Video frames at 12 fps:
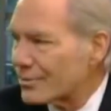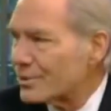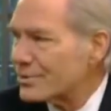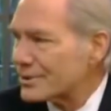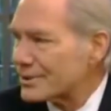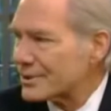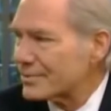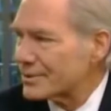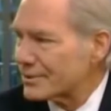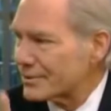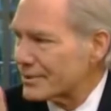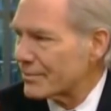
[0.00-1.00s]
immune system is
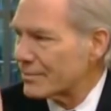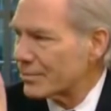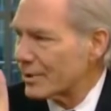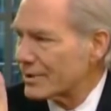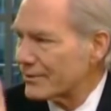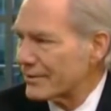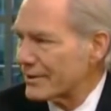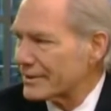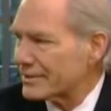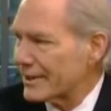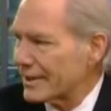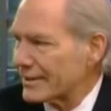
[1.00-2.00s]
your number one
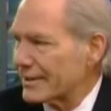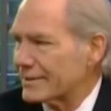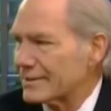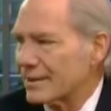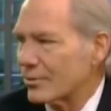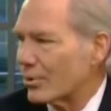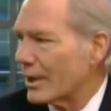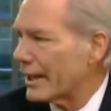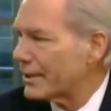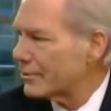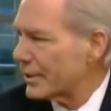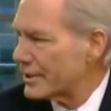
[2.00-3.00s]
defense against a
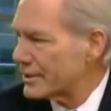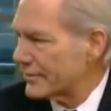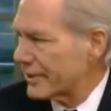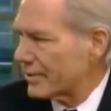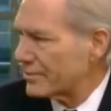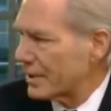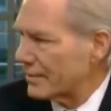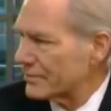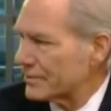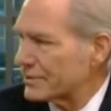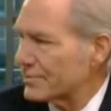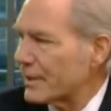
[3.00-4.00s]
wide range of health
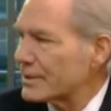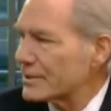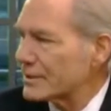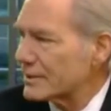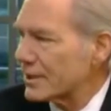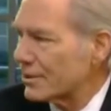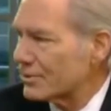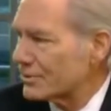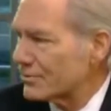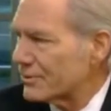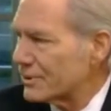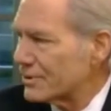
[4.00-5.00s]
problems, especially cold
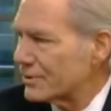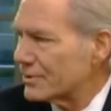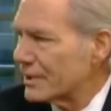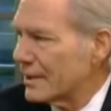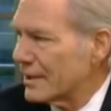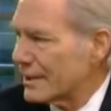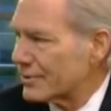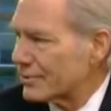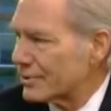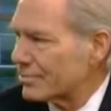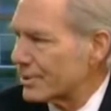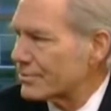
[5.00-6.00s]
and flu, as we
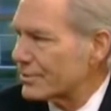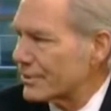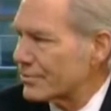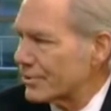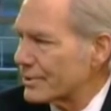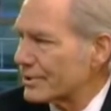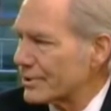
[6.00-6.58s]
approach this winter